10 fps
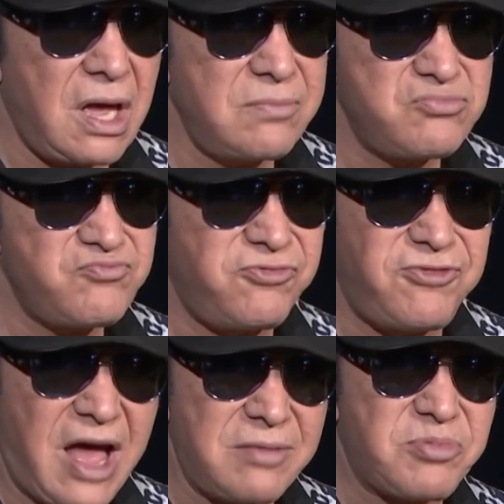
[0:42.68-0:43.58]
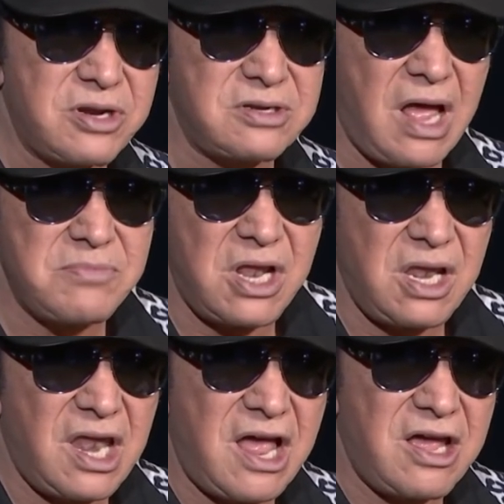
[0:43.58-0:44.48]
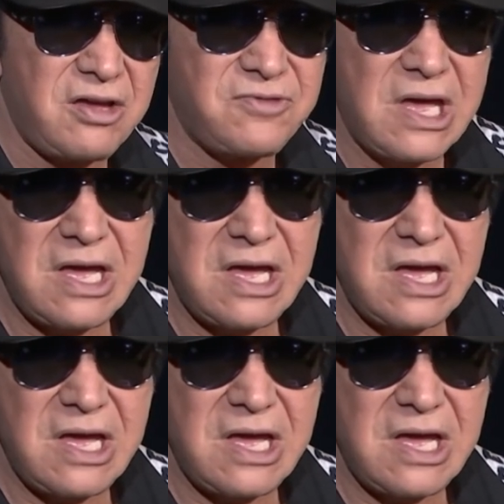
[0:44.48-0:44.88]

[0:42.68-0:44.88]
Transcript: I'm vibrant. I'm alive.